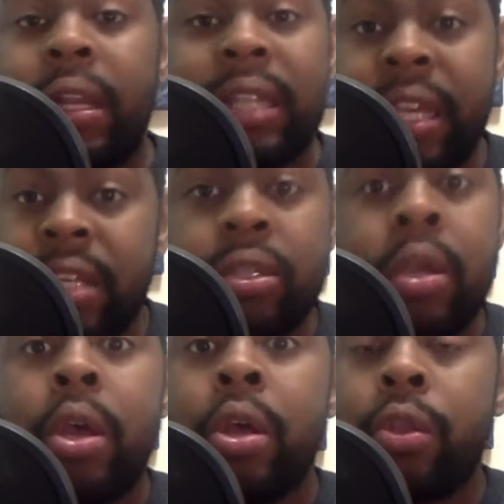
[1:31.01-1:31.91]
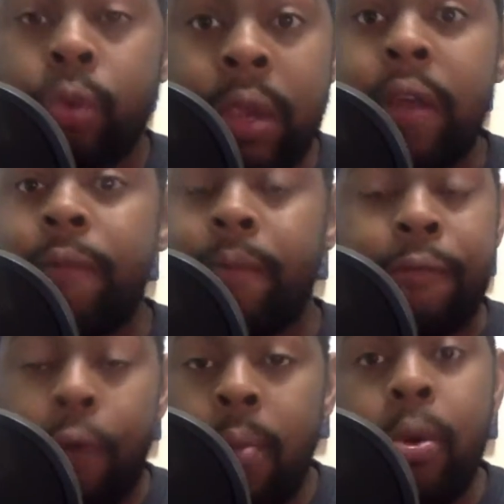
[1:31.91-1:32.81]
least 3 or
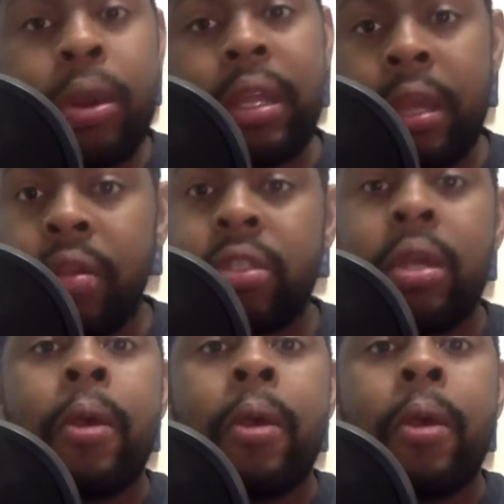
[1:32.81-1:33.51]
4 more years.